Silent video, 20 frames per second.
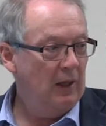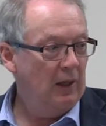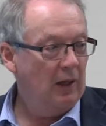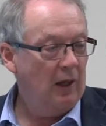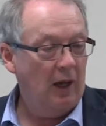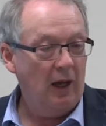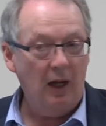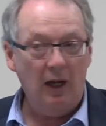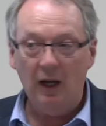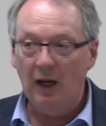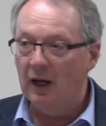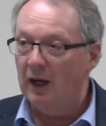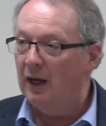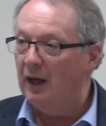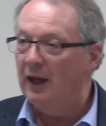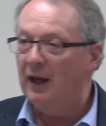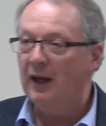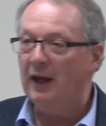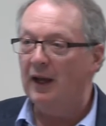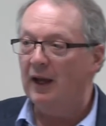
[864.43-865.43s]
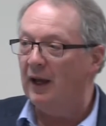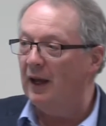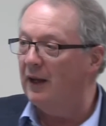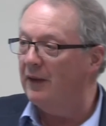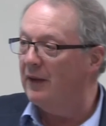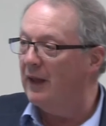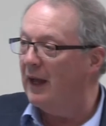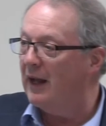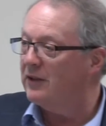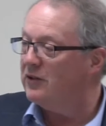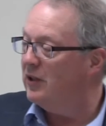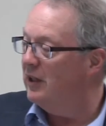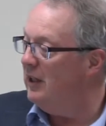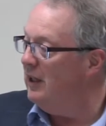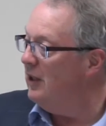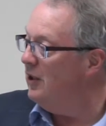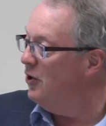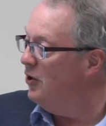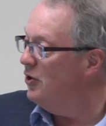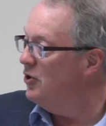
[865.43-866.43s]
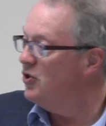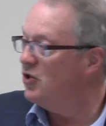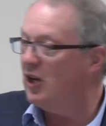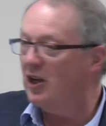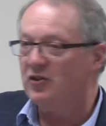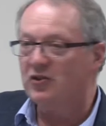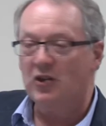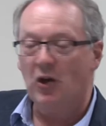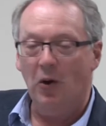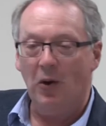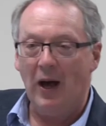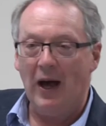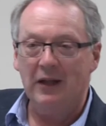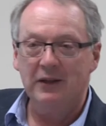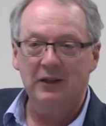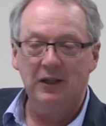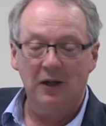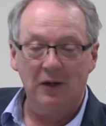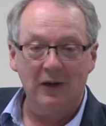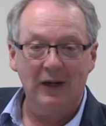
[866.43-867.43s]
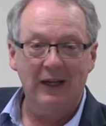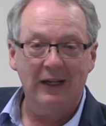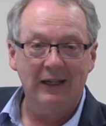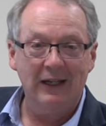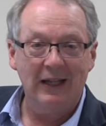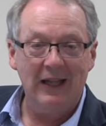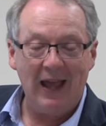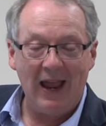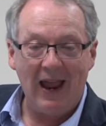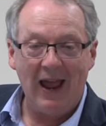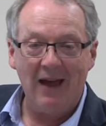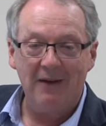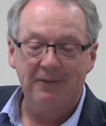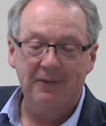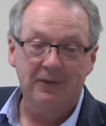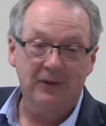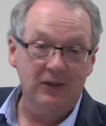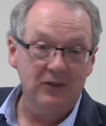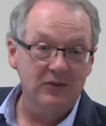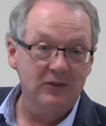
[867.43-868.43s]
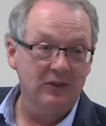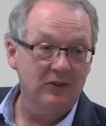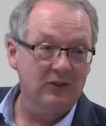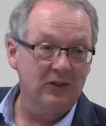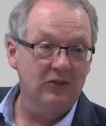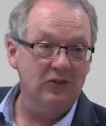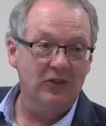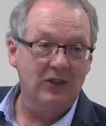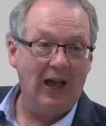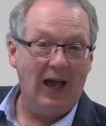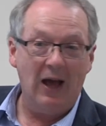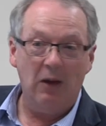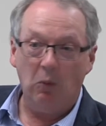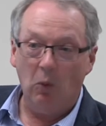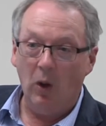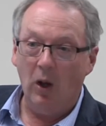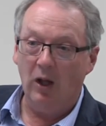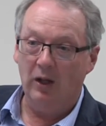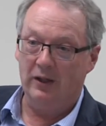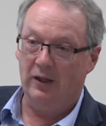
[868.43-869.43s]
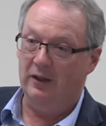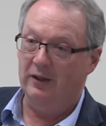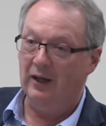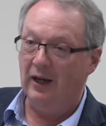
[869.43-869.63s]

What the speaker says: He could just go out there and laugh, for instance, at Scott Walker.